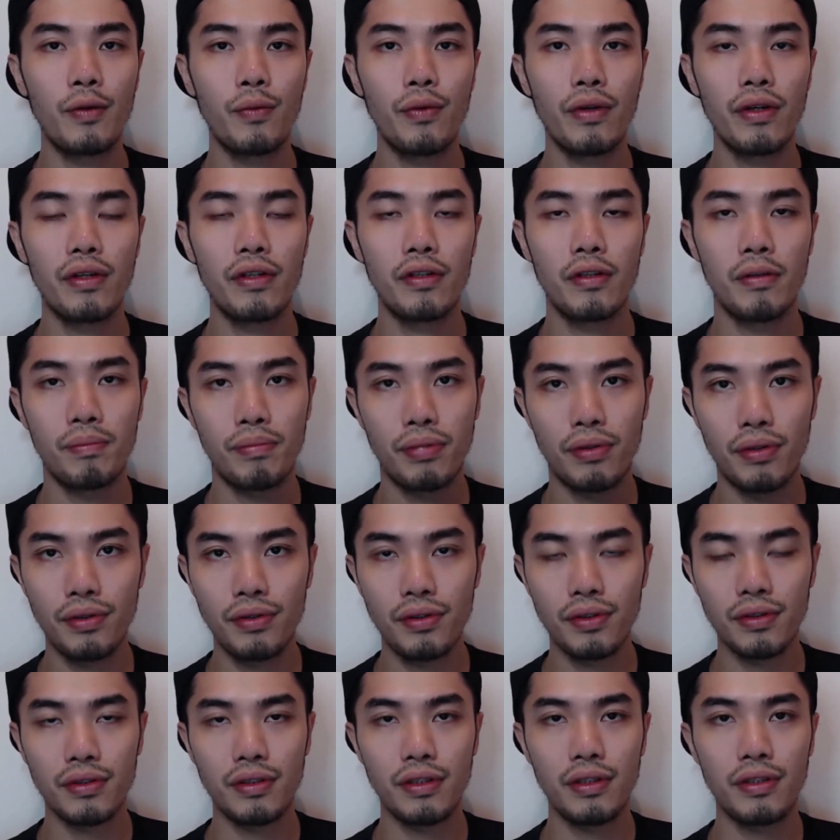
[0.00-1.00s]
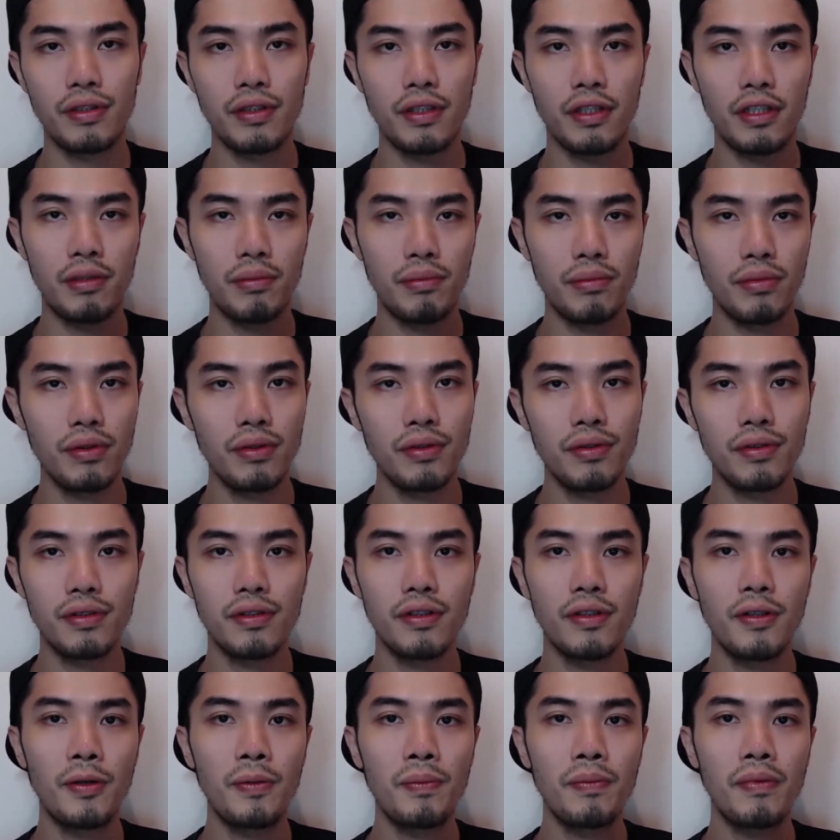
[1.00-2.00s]
whether a person is a
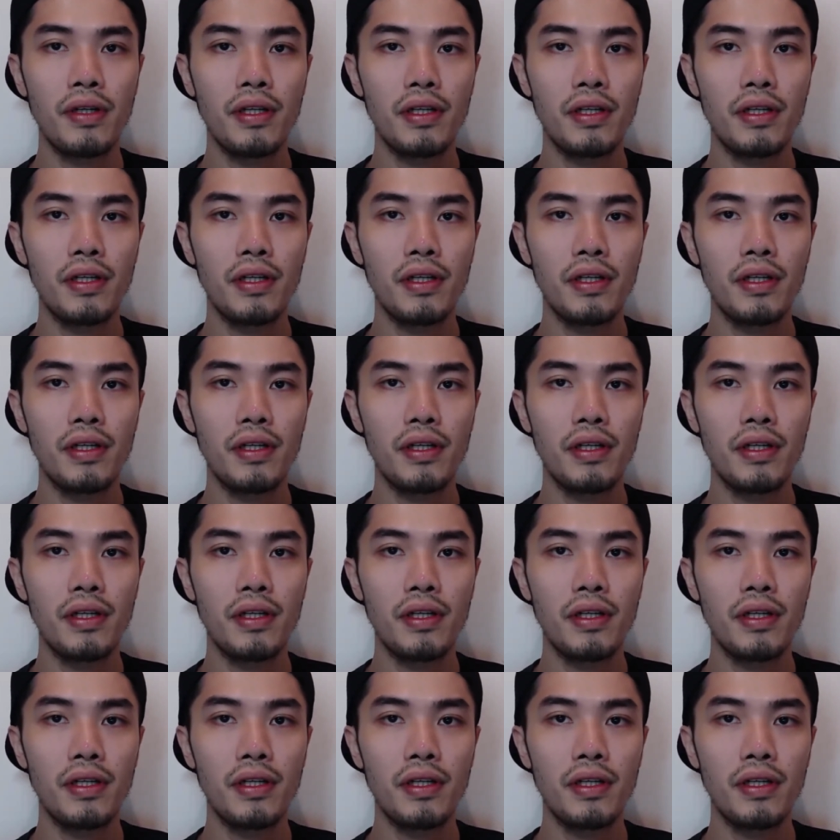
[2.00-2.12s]
Muslim,